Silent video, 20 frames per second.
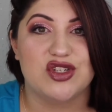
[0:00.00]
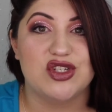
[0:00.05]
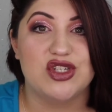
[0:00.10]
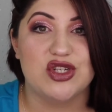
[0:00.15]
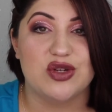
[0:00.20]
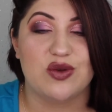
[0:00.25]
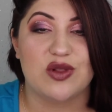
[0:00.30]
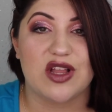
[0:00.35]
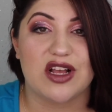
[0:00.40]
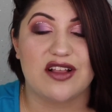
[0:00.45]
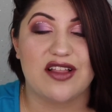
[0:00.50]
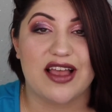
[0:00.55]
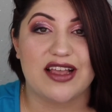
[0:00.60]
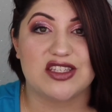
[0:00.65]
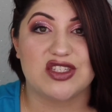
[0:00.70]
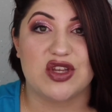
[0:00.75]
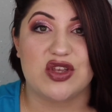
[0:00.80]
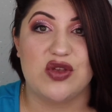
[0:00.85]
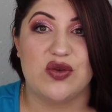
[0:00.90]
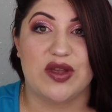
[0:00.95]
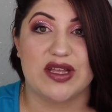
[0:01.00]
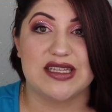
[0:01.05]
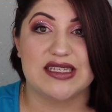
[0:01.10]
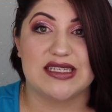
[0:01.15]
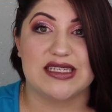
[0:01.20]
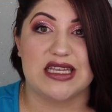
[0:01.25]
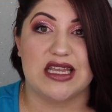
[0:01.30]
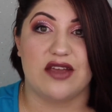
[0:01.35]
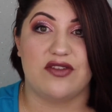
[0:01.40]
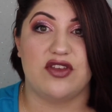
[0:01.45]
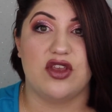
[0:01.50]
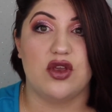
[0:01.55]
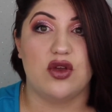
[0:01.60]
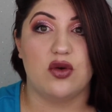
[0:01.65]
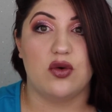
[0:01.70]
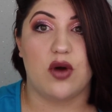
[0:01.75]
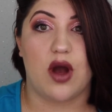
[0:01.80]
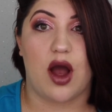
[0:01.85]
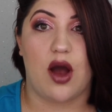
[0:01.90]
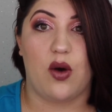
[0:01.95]
do look like so you can see if
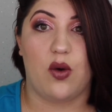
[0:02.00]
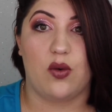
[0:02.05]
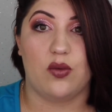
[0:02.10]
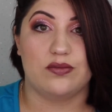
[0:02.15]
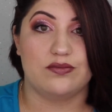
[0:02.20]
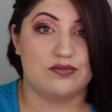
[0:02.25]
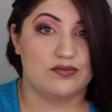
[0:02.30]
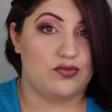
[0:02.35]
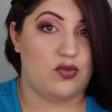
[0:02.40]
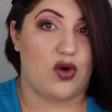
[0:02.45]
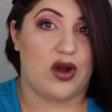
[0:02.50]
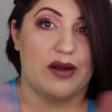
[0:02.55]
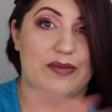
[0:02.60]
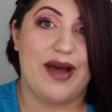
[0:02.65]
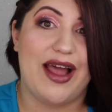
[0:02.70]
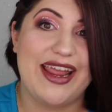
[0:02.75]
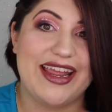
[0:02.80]
you want to buy